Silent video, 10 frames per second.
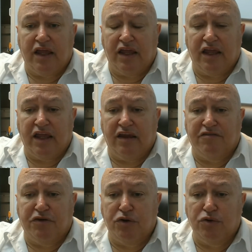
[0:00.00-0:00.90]
If
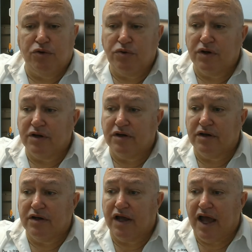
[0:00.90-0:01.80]
you
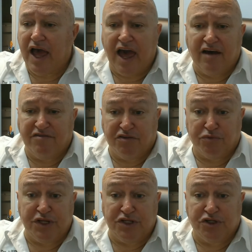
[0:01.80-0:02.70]
have
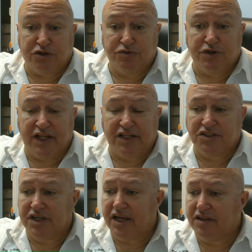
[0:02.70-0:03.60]
3 children, let's
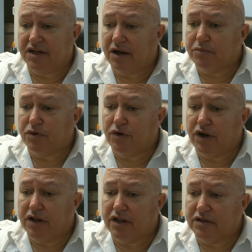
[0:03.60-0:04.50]
say, the number
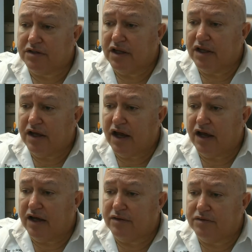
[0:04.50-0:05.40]
on
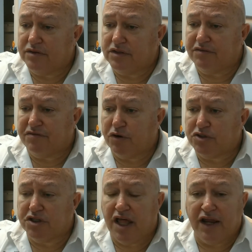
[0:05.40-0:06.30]
the first
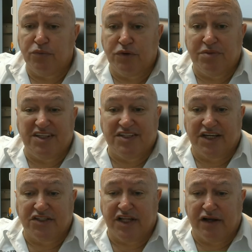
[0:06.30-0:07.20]
line would be
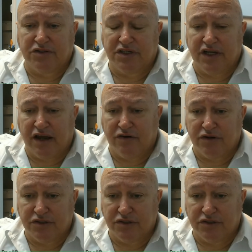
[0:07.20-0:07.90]
$6,000.